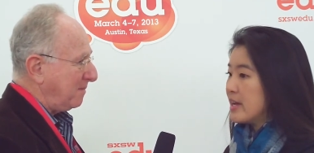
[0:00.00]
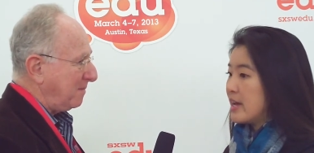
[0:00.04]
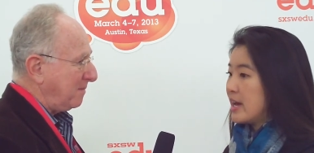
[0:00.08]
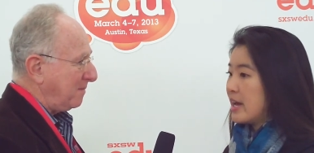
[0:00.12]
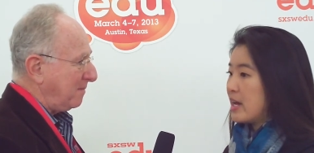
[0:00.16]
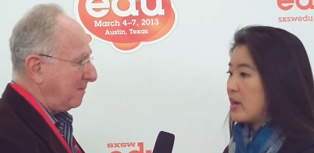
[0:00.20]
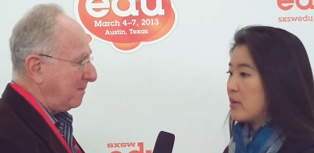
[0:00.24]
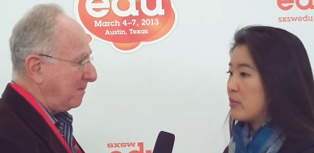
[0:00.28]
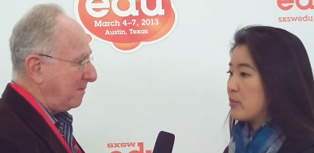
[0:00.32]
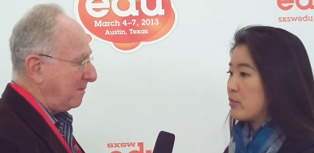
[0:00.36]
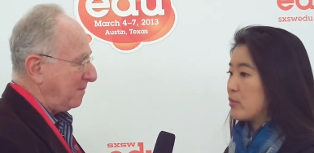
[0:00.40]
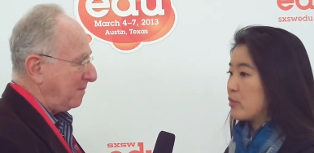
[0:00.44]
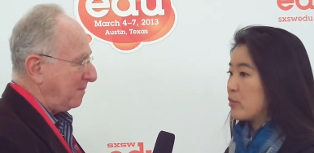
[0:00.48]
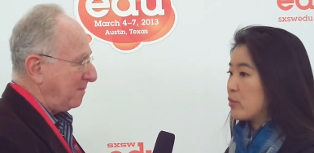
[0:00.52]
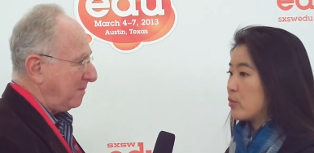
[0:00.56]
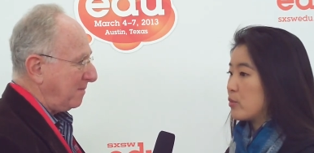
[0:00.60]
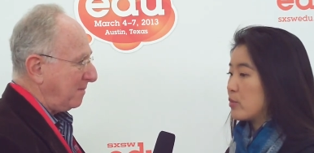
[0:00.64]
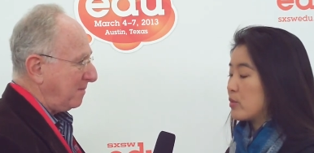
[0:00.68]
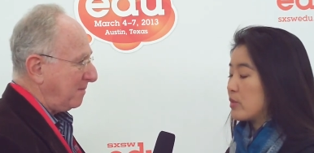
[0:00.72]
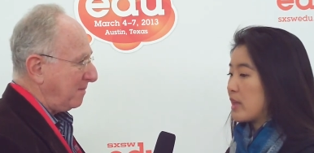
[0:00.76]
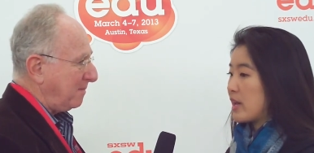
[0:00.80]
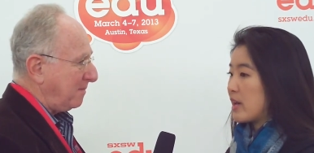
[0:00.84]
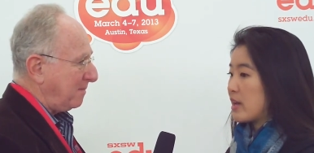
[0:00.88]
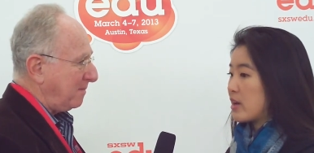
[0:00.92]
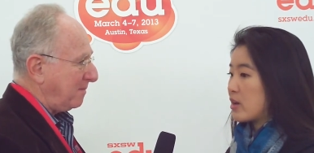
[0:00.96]
Speaker 1: um,
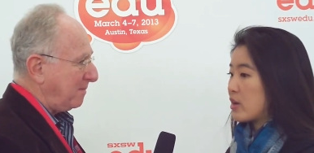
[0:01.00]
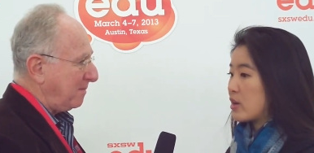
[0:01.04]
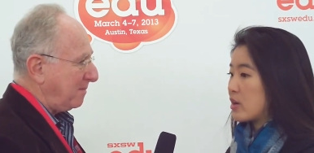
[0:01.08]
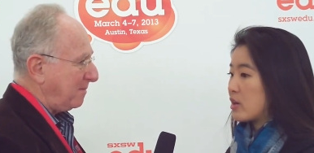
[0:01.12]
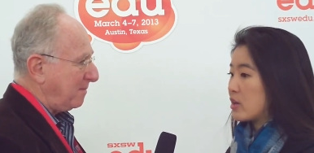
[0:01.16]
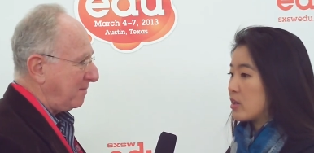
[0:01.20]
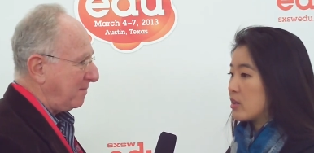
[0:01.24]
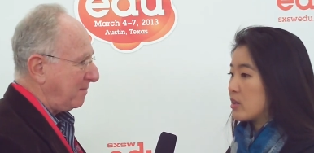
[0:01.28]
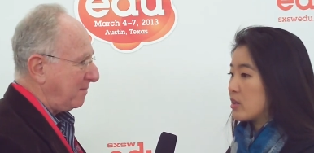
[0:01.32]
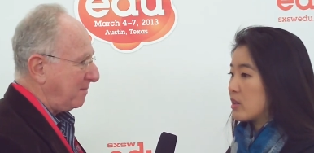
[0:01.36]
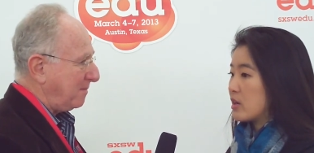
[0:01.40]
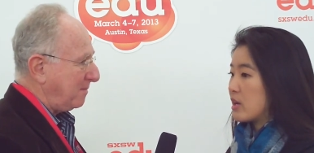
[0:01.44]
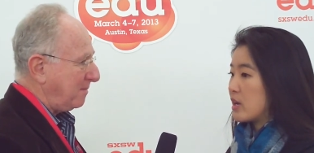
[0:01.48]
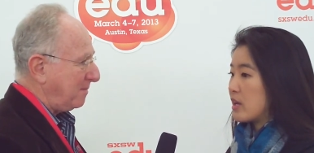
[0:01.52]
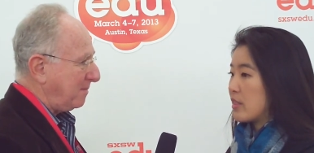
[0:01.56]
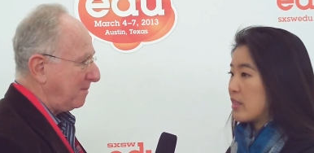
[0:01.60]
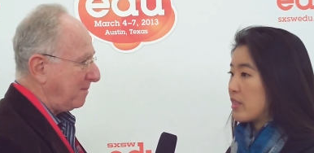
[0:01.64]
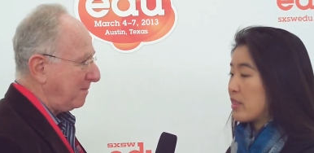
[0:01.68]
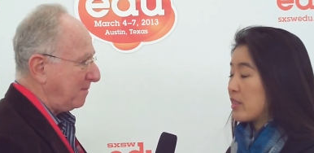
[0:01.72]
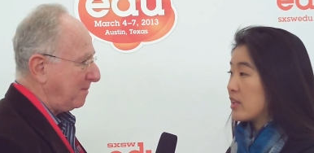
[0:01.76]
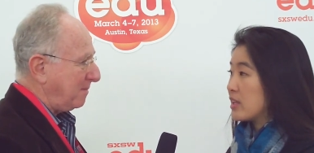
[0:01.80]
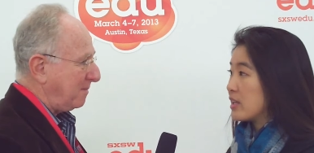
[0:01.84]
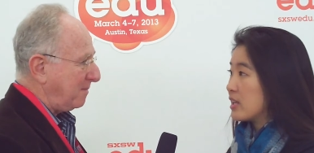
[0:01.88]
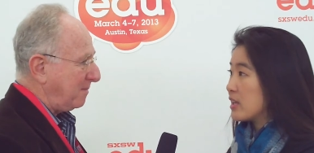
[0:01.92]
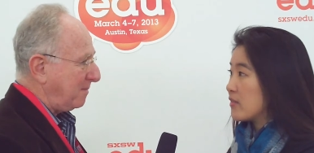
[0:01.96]
that are uh,
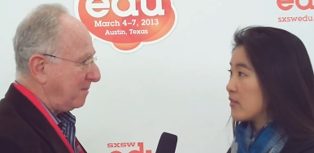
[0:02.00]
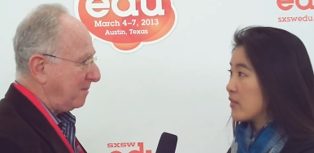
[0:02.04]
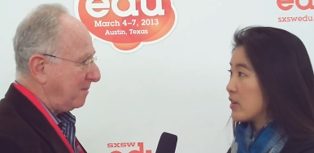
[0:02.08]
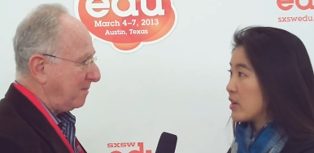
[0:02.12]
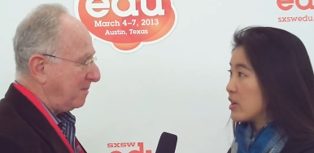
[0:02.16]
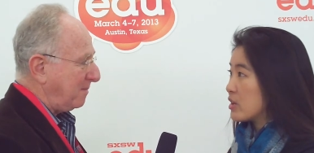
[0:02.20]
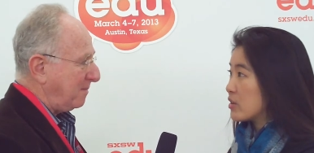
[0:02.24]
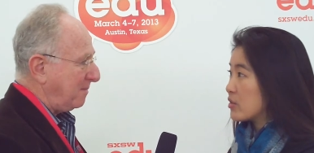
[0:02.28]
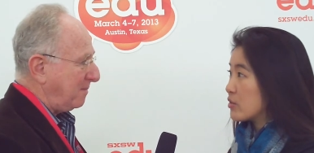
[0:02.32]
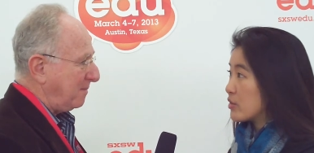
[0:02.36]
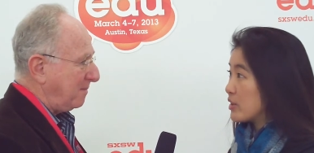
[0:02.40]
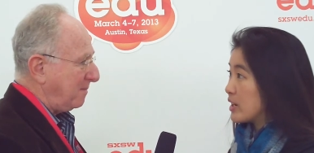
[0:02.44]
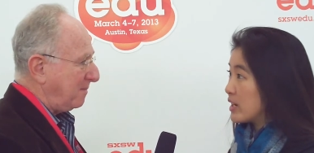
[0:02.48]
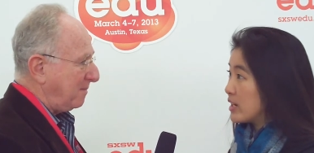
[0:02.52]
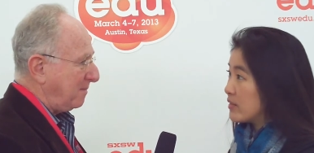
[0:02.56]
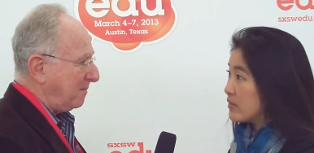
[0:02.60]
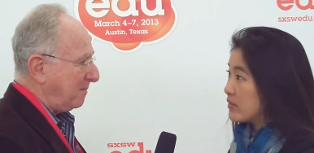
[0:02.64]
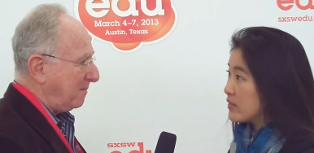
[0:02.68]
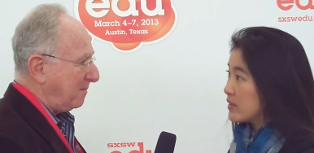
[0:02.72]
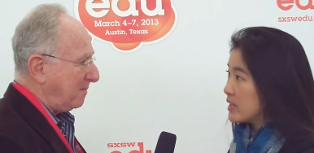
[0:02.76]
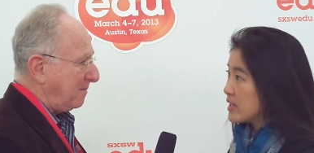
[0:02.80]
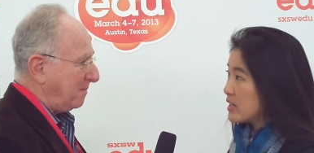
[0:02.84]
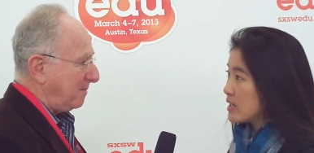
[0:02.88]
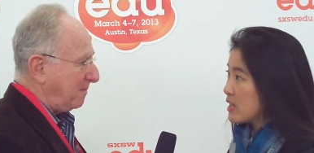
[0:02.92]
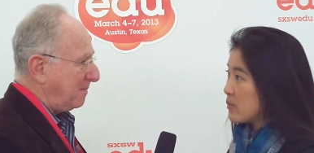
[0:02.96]
thinking very
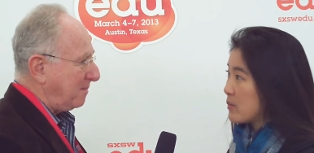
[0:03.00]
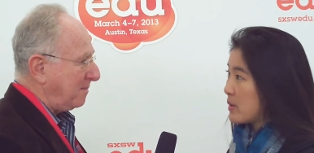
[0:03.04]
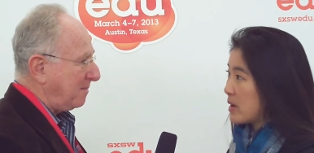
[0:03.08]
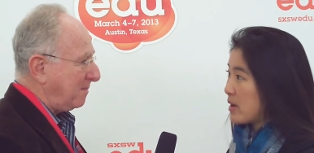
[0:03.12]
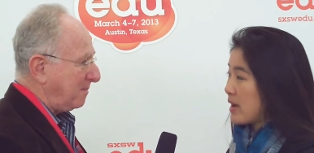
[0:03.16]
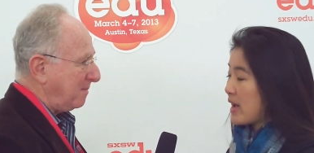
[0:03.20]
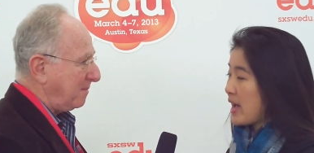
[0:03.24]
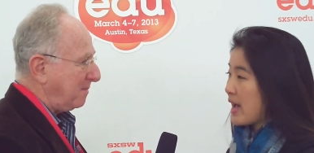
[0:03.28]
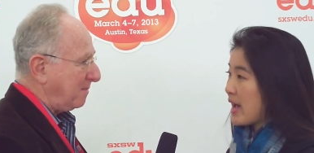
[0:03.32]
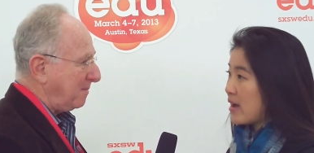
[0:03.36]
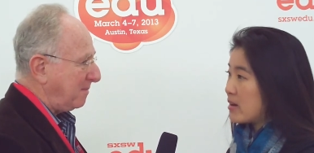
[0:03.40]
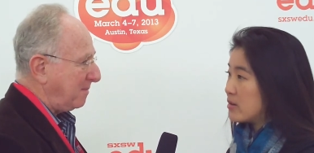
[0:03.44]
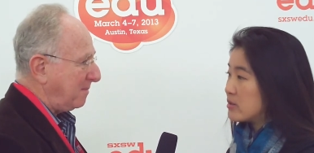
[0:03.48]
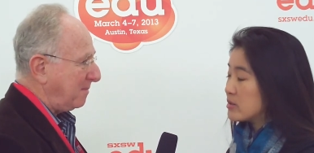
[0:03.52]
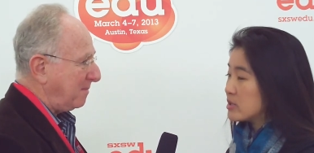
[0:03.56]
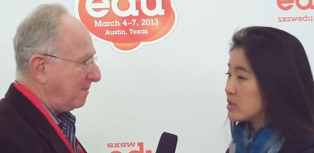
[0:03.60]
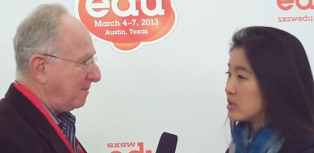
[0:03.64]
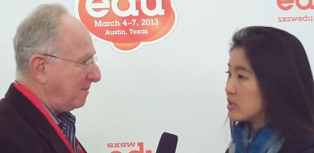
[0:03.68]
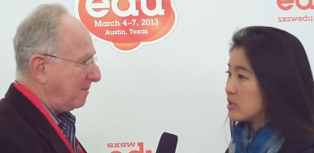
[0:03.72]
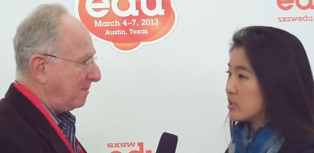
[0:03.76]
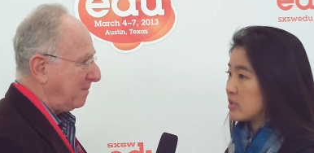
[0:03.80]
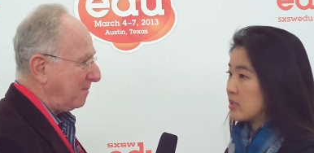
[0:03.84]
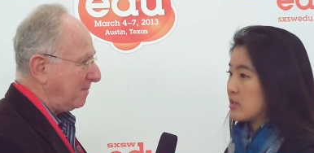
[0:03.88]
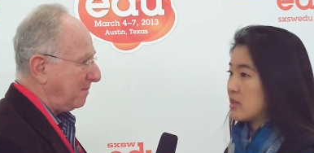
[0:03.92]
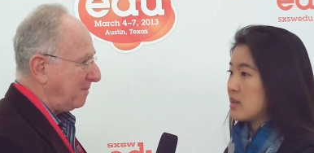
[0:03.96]
creatively about how
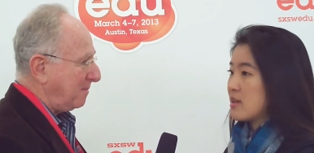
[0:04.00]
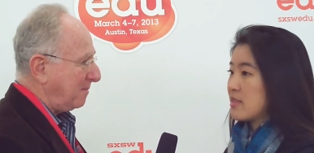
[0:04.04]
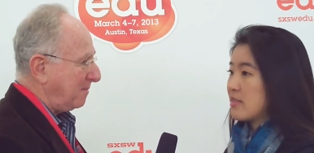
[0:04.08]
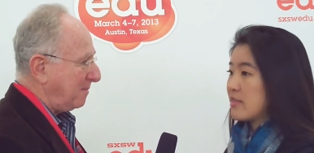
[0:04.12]
to